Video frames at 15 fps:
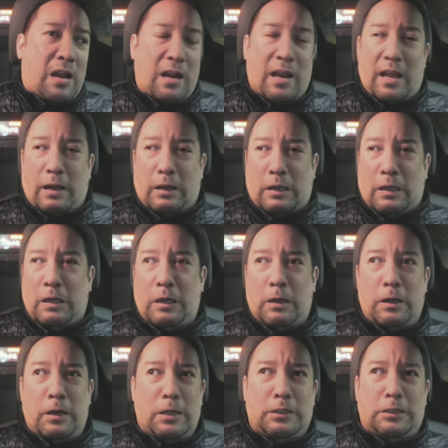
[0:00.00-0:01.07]
like
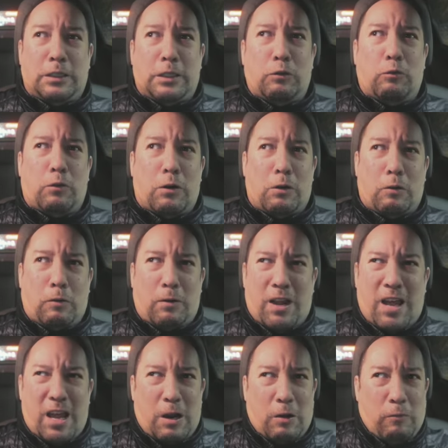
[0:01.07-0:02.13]
Disney World
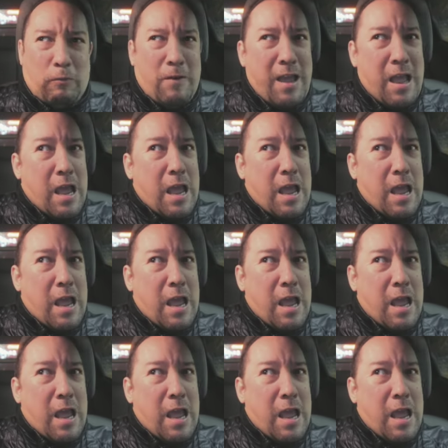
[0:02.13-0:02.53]
kind of.